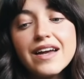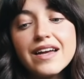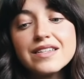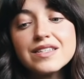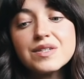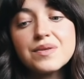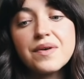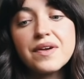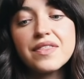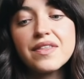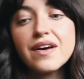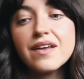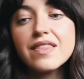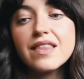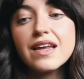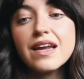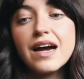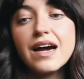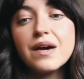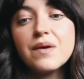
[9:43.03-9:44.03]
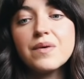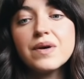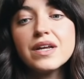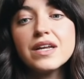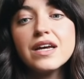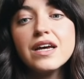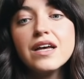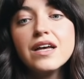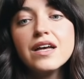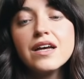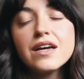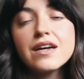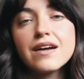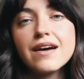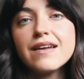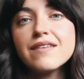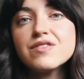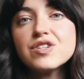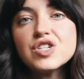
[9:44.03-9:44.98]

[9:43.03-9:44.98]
And so I thought that I would kind of